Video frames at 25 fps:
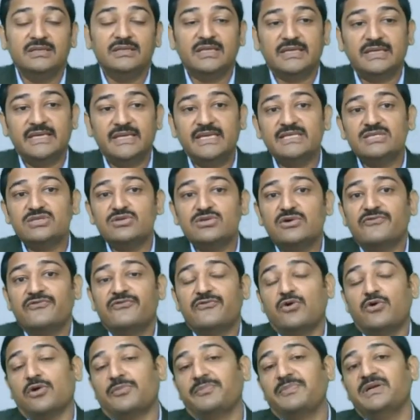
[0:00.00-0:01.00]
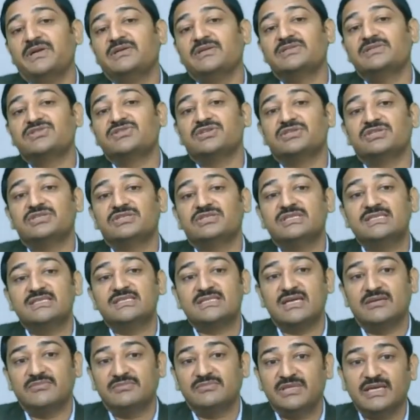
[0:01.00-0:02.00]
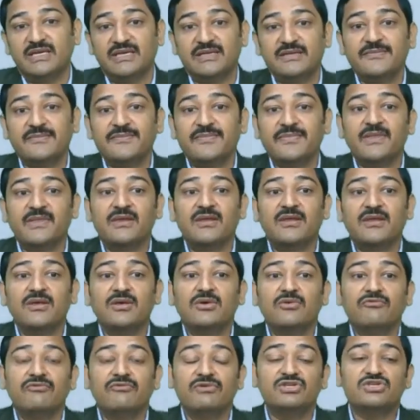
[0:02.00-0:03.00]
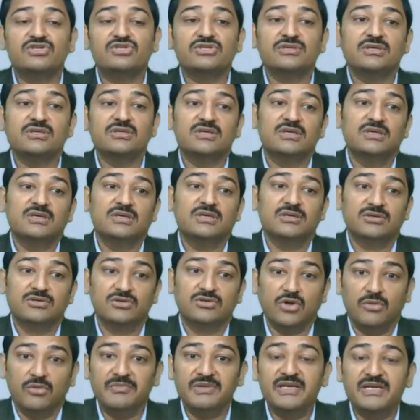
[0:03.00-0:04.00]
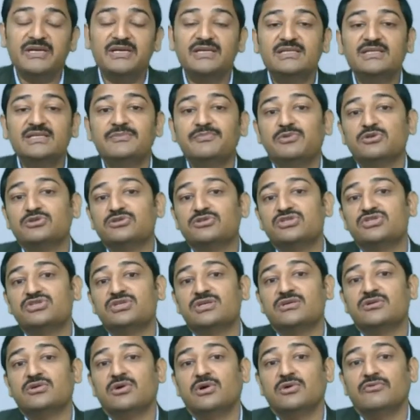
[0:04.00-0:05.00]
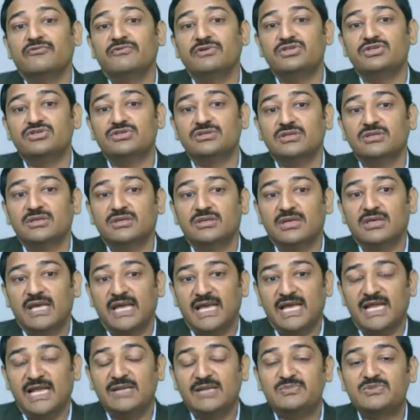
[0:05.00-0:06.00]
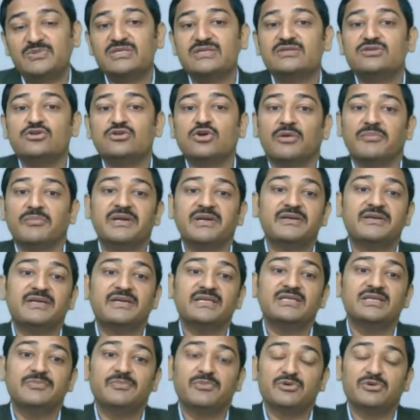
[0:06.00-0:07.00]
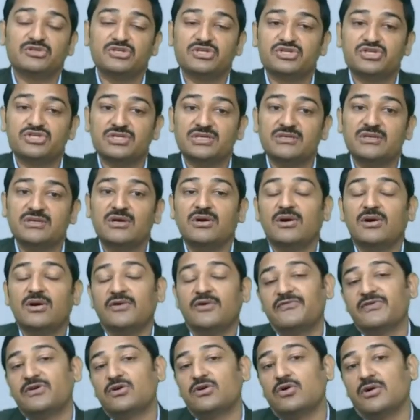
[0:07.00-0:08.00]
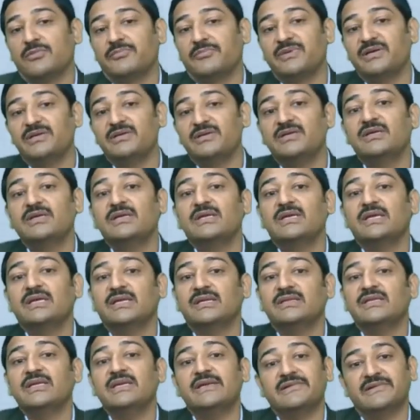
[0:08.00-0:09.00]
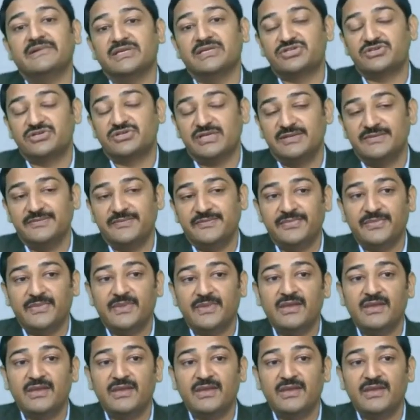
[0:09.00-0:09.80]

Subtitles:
The case of corporate strategy is something which dominate the position or which helps in dominating the position of a corporate in the industry.